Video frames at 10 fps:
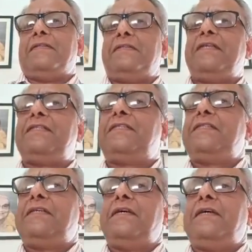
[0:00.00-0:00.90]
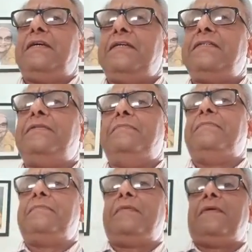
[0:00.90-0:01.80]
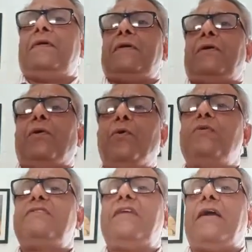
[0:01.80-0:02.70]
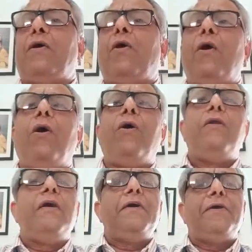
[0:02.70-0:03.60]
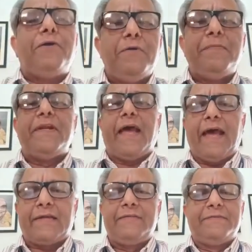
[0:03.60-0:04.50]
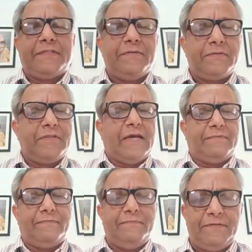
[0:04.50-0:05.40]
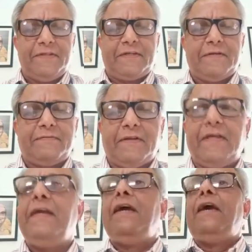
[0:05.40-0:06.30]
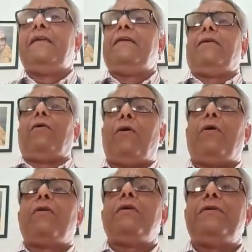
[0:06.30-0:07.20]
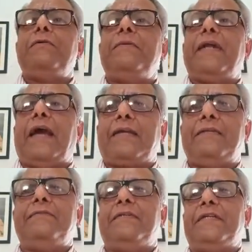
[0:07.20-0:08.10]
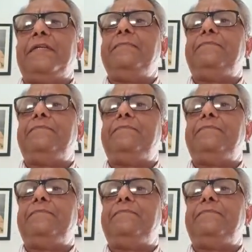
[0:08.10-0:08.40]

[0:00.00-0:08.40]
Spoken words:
this ism holds that all human activity, note that very carefully, that all human activity